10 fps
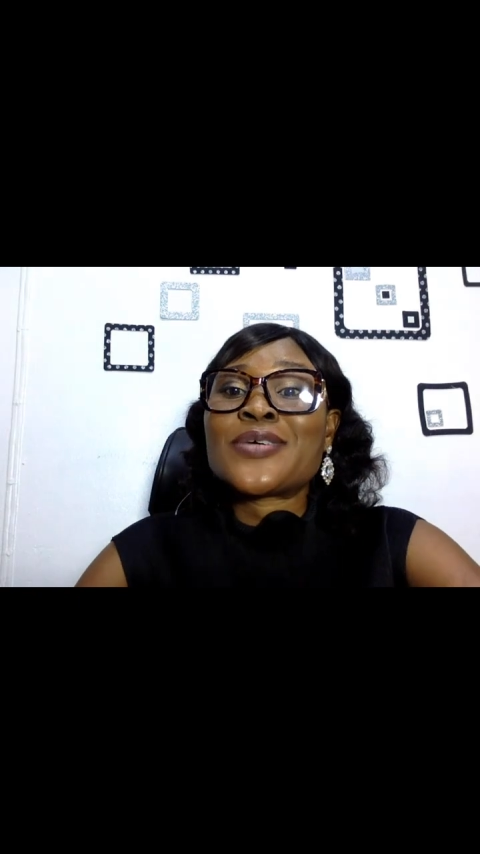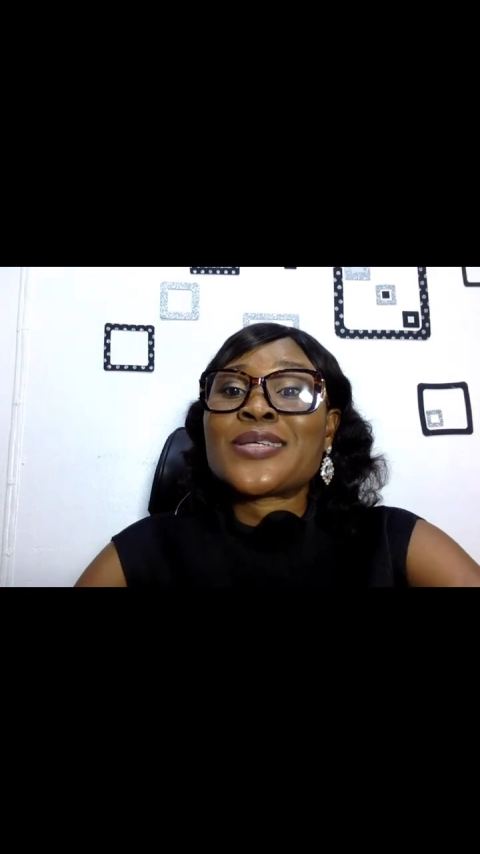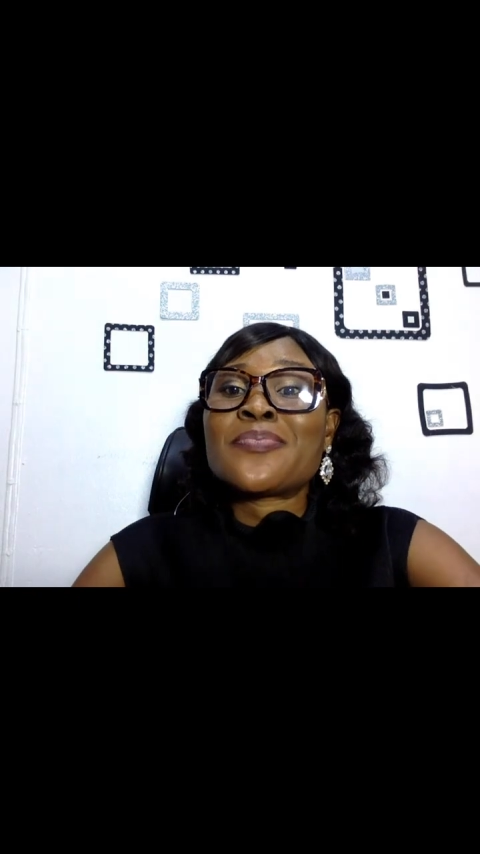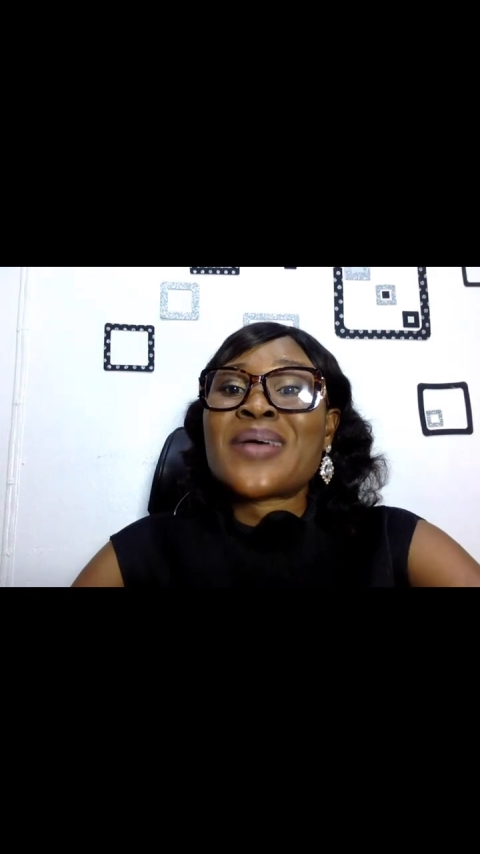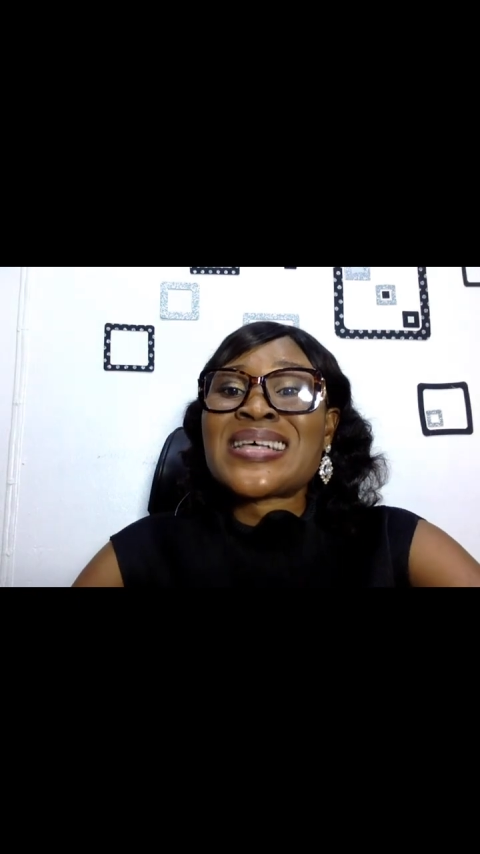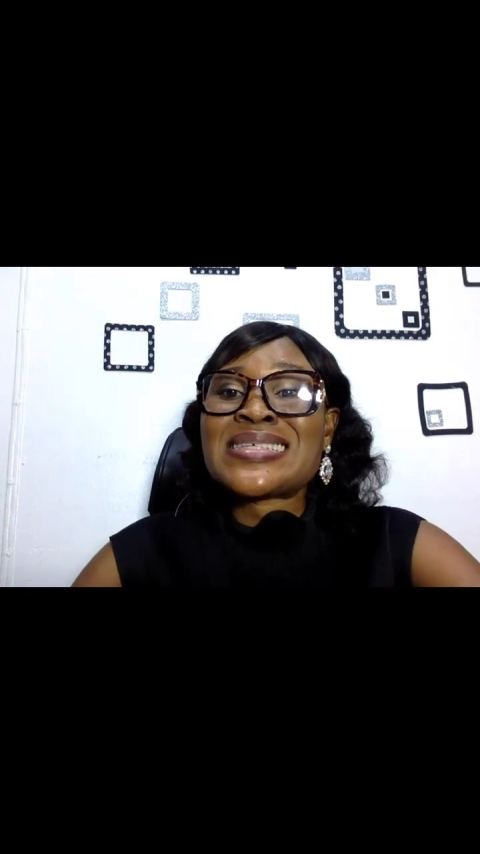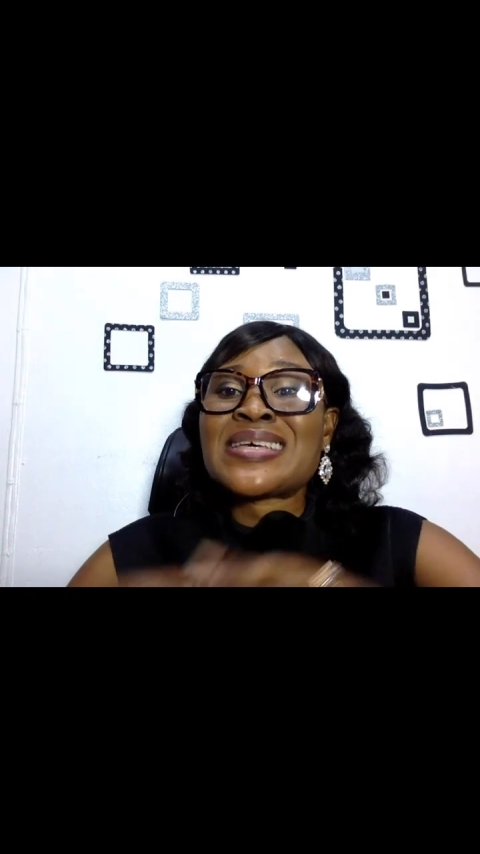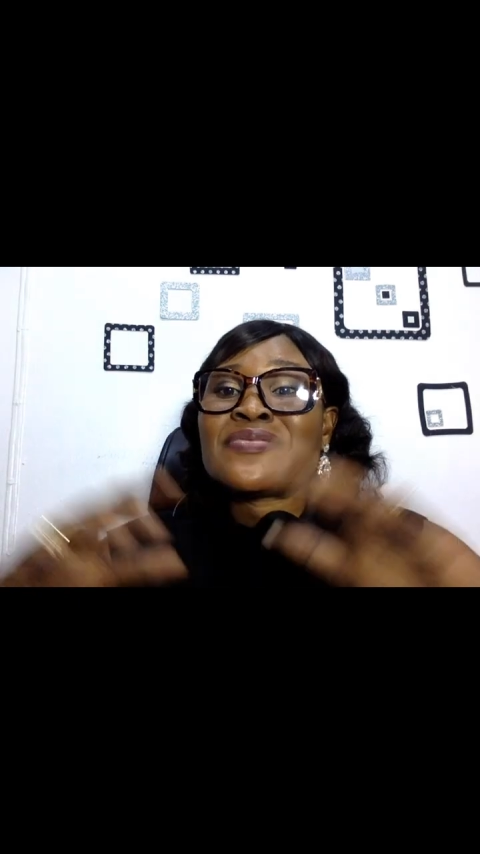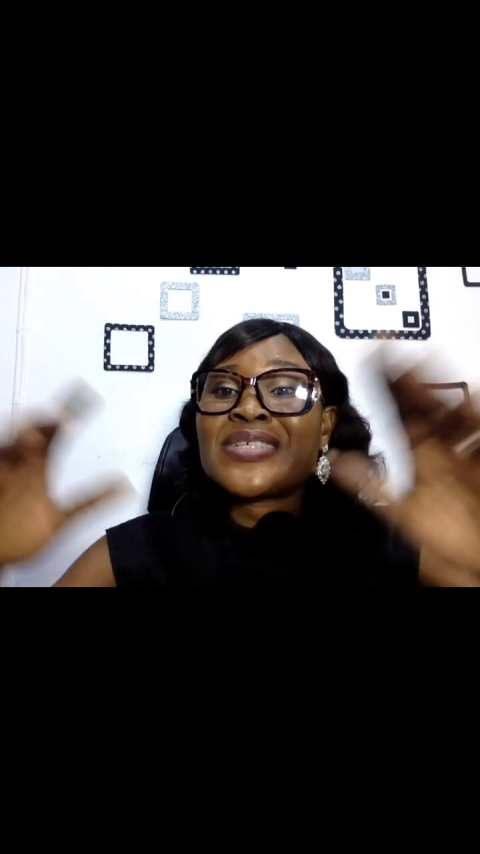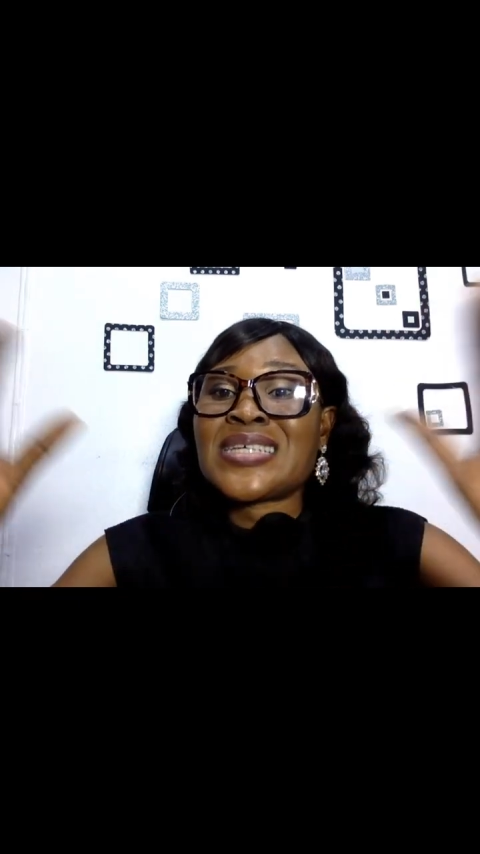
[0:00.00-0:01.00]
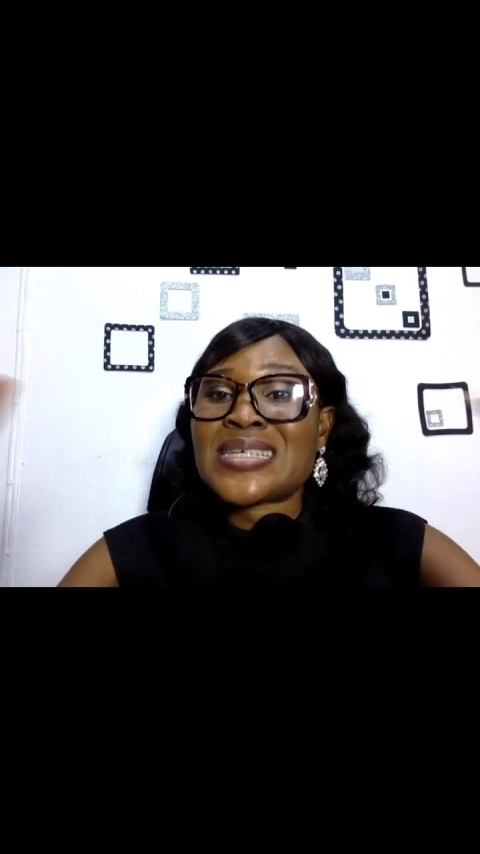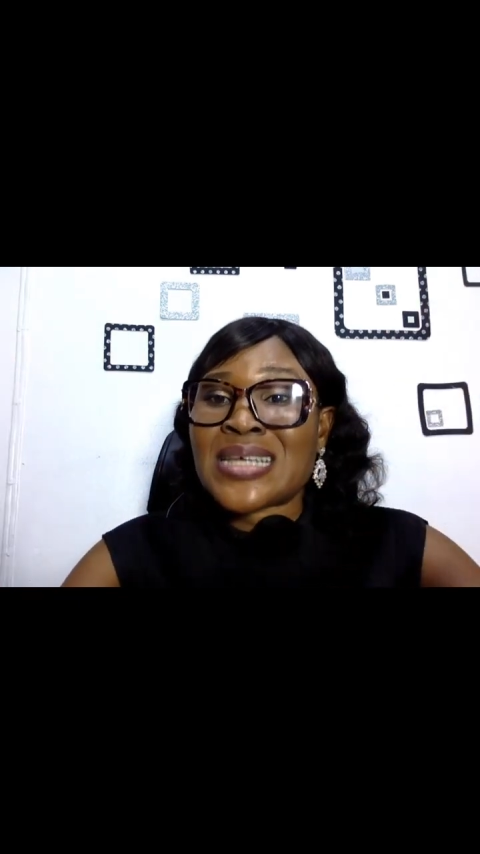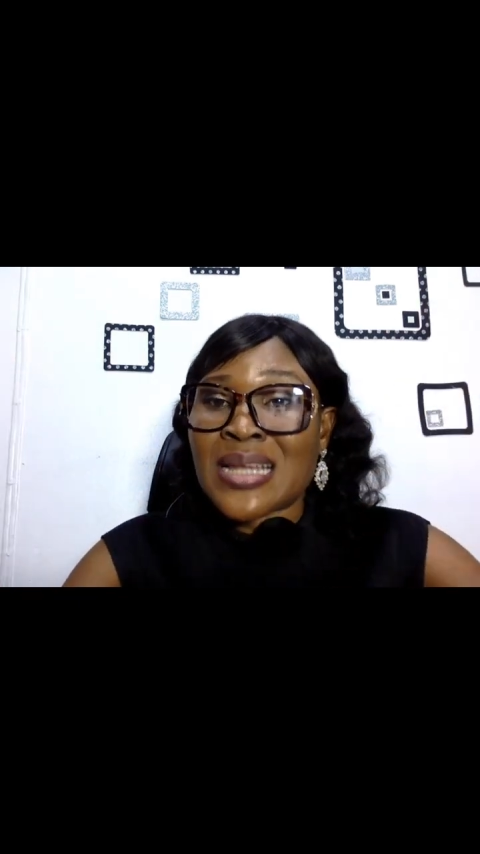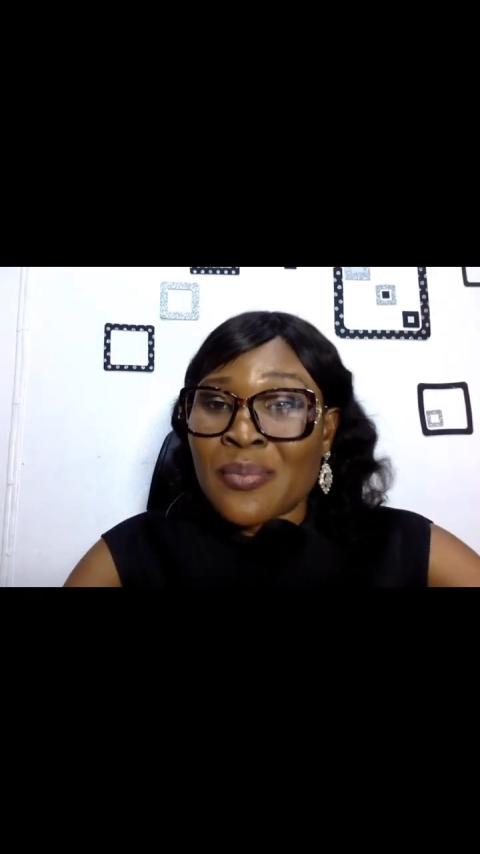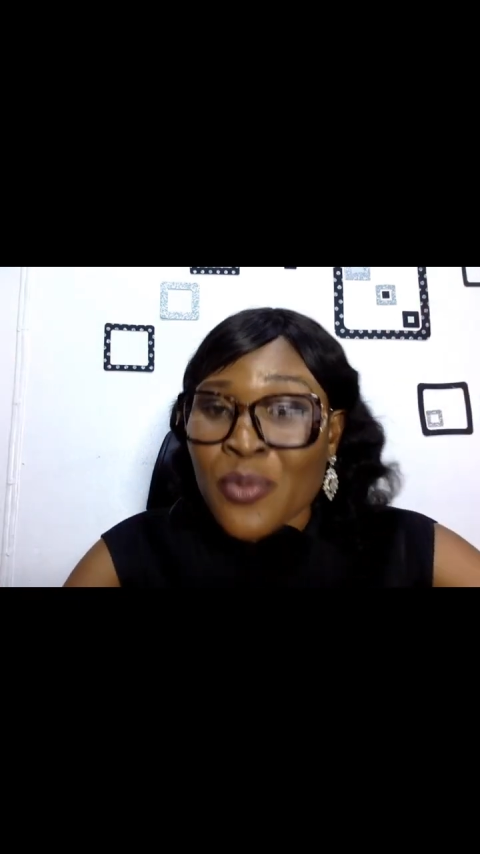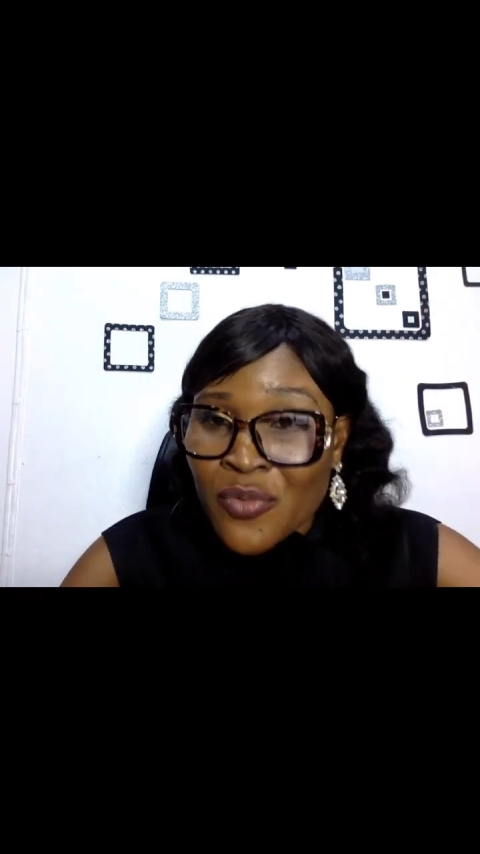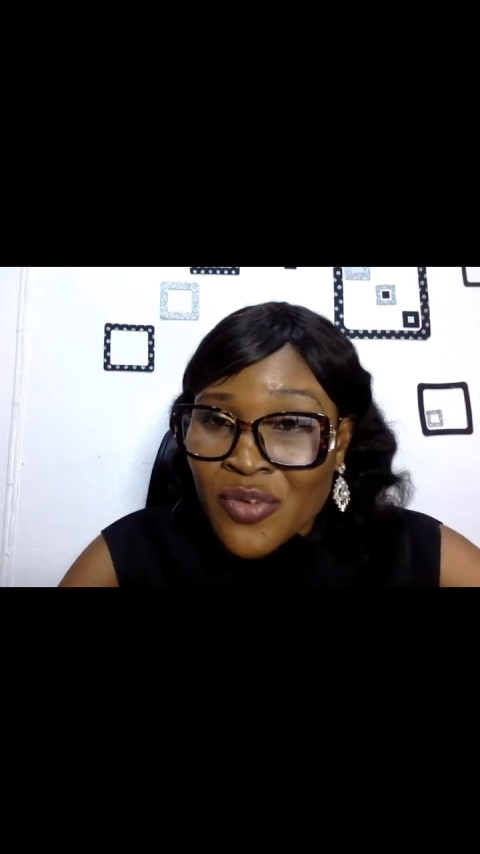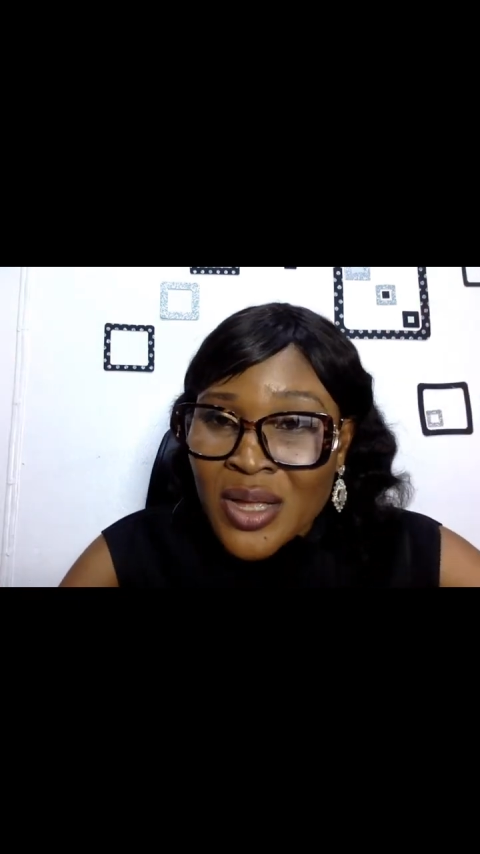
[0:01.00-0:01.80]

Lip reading: the past 7 years and above,